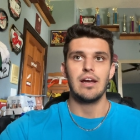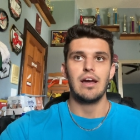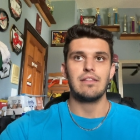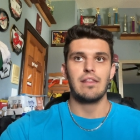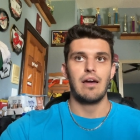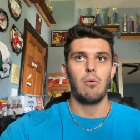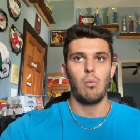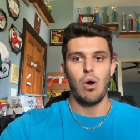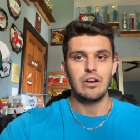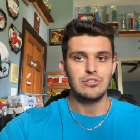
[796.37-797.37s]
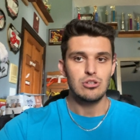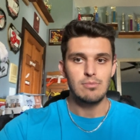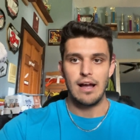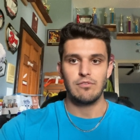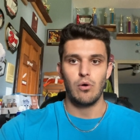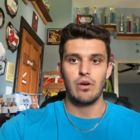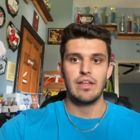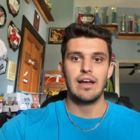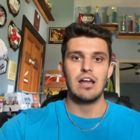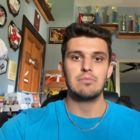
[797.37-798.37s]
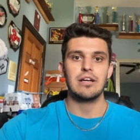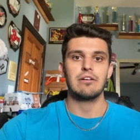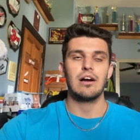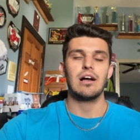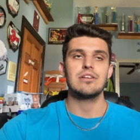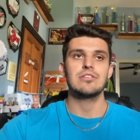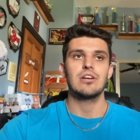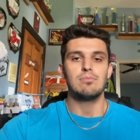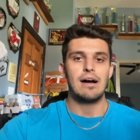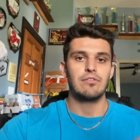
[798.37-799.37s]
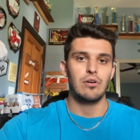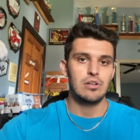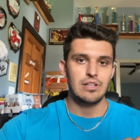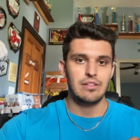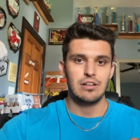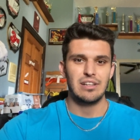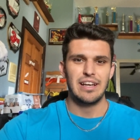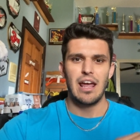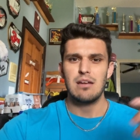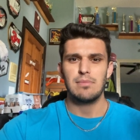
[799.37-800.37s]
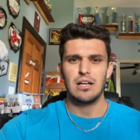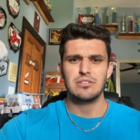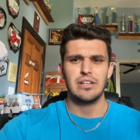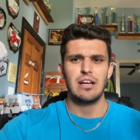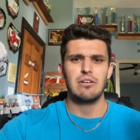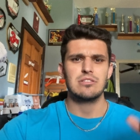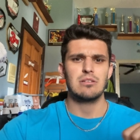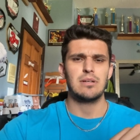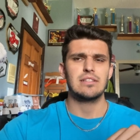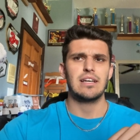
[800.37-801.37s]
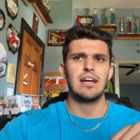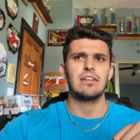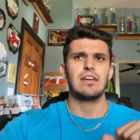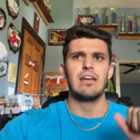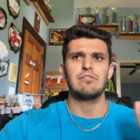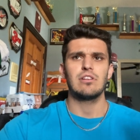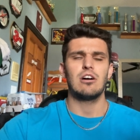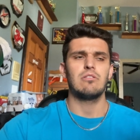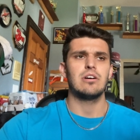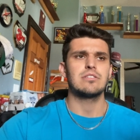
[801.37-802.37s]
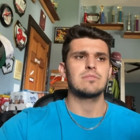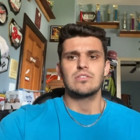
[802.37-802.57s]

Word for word: And then that one two by four that I had in my garage, two by fours, I think are like eight bucks right now or something like that, the eight foot long ones.